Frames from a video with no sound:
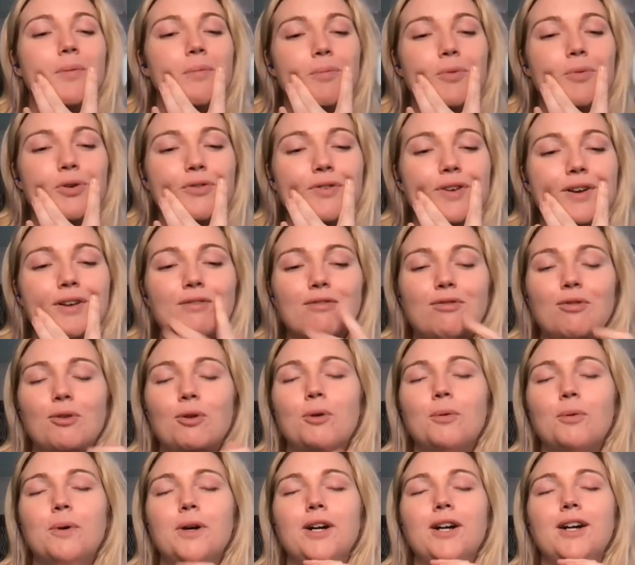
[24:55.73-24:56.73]
moving
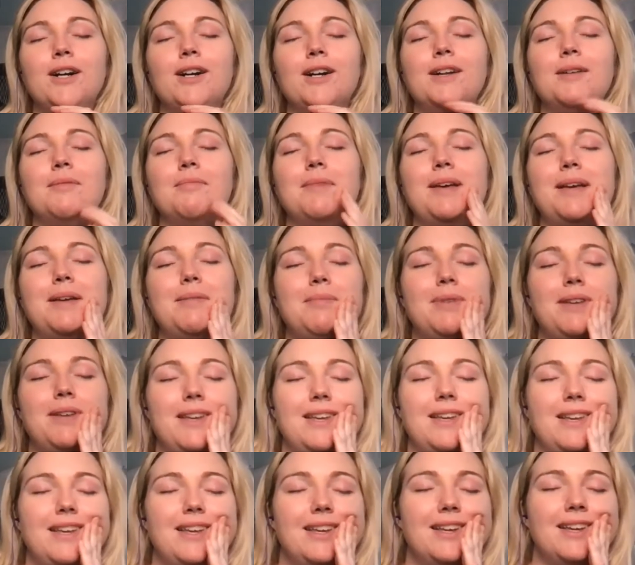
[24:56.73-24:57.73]
forward.
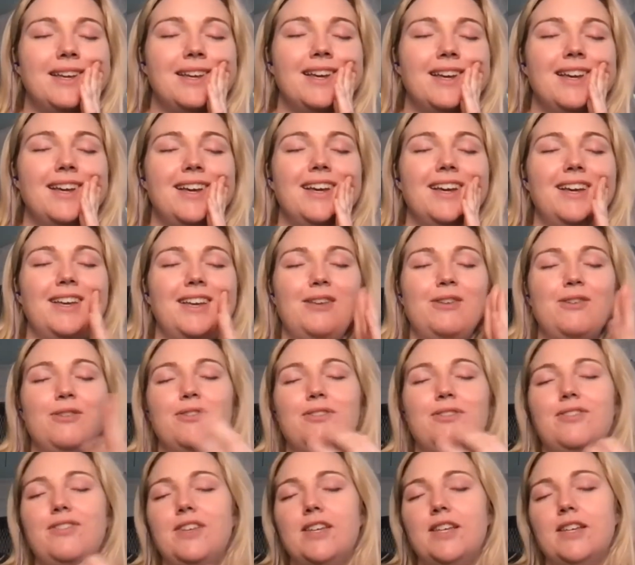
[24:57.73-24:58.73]
Maybe
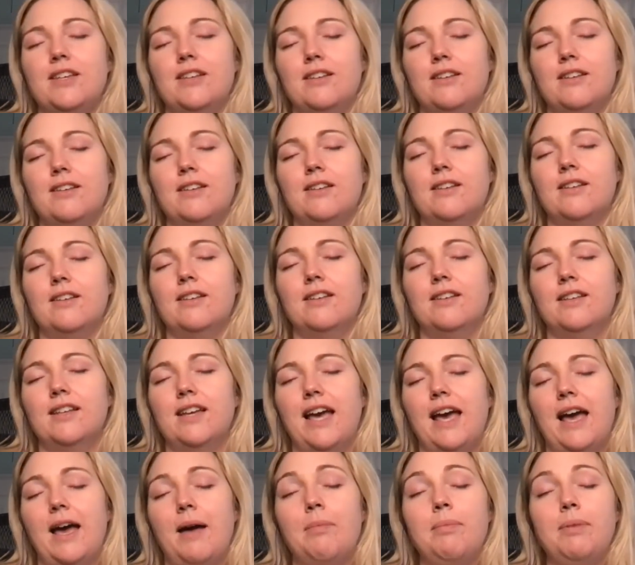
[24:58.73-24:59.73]
you feel
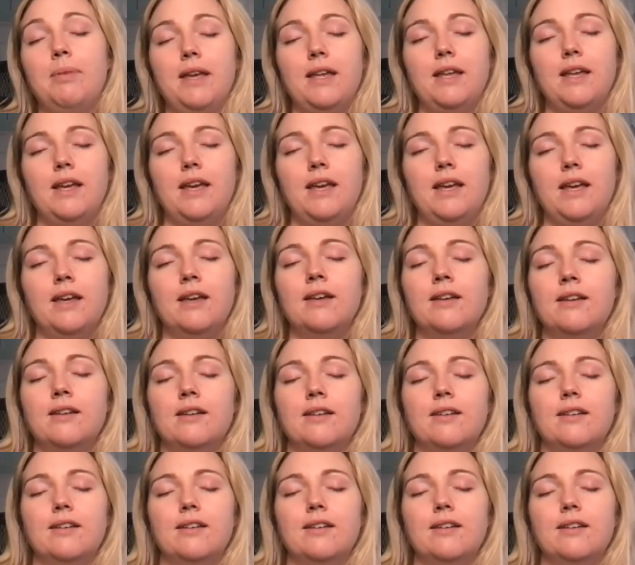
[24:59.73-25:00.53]
happy.